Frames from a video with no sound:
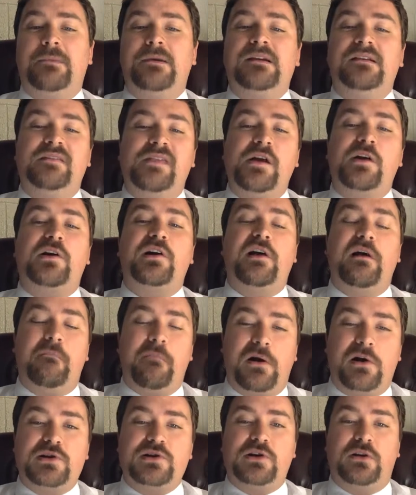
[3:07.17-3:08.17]
because their
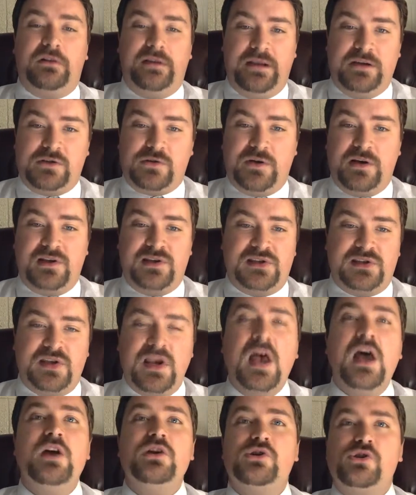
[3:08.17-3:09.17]
commercial
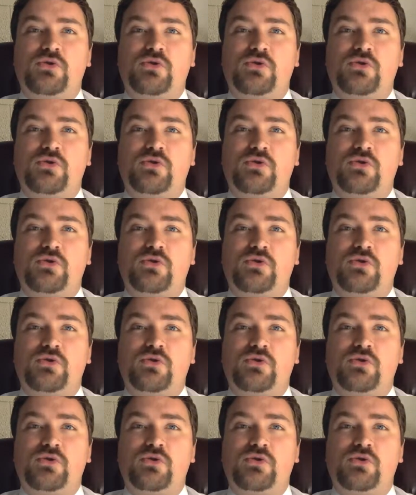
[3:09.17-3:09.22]
interests